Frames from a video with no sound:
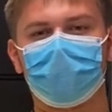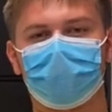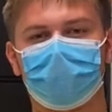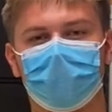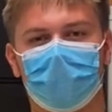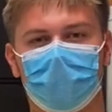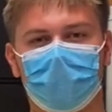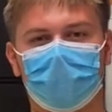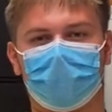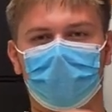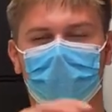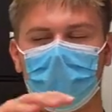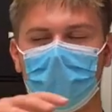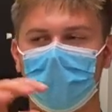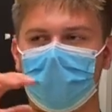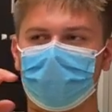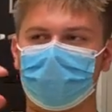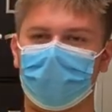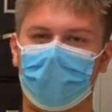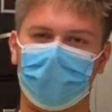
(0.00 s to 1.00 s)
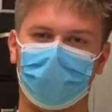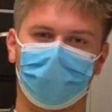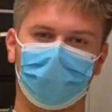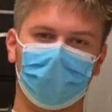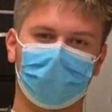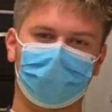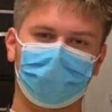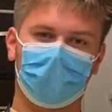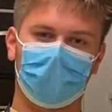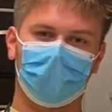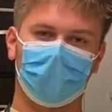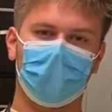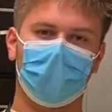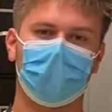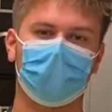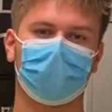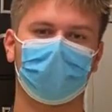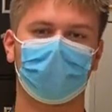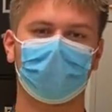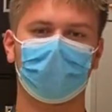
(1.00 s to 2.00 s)
And as I've worked my way
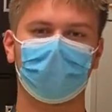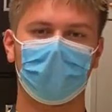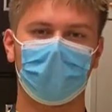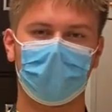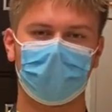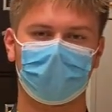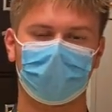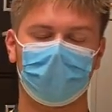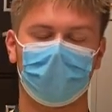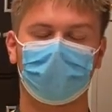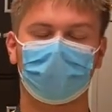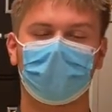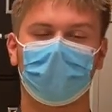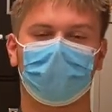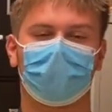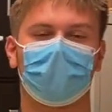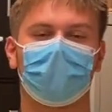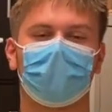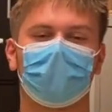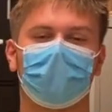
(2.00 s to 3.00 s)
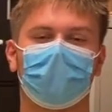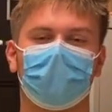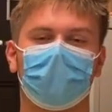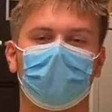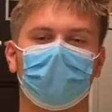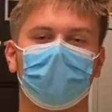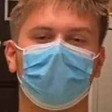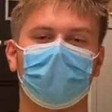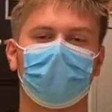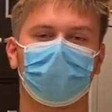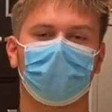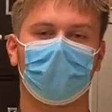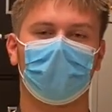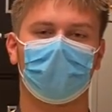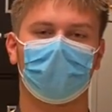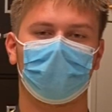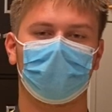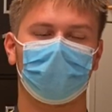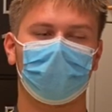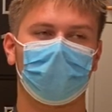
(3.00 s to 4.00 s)
through the ranks of Souhegan Theater, I've kind
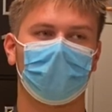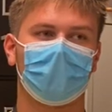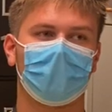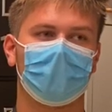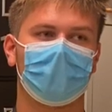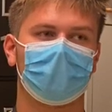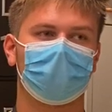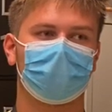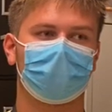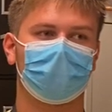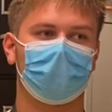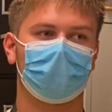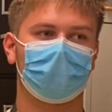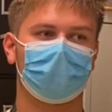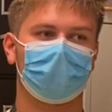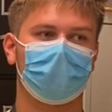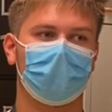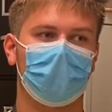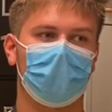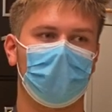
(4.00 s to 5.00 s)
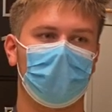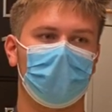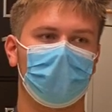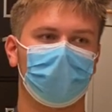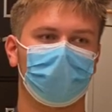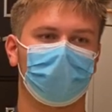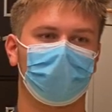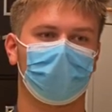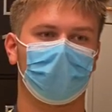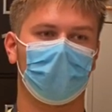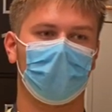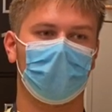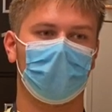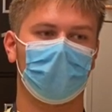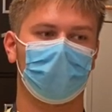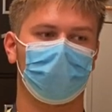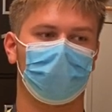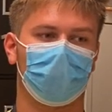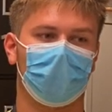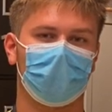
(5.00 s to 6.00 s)
of started to have um,
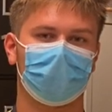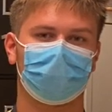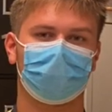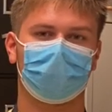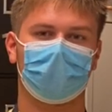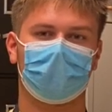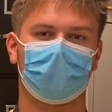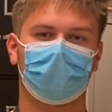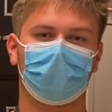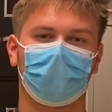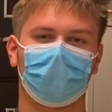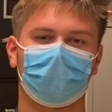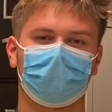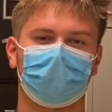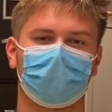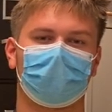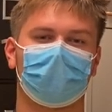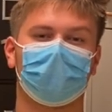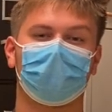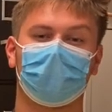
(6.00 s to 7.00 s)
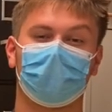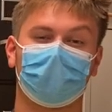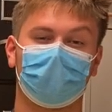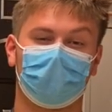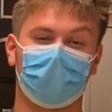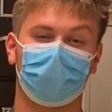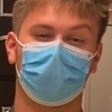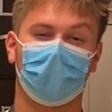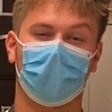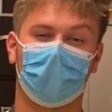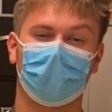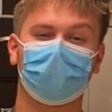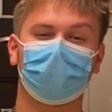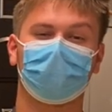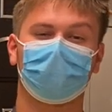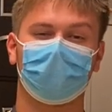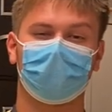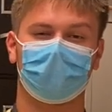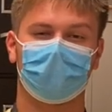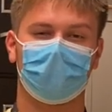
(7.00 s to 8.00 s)
parts that are more significant to the plots of the
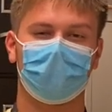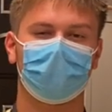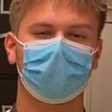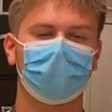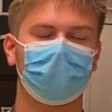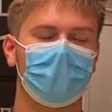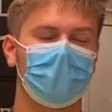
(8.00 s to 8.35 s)
shows.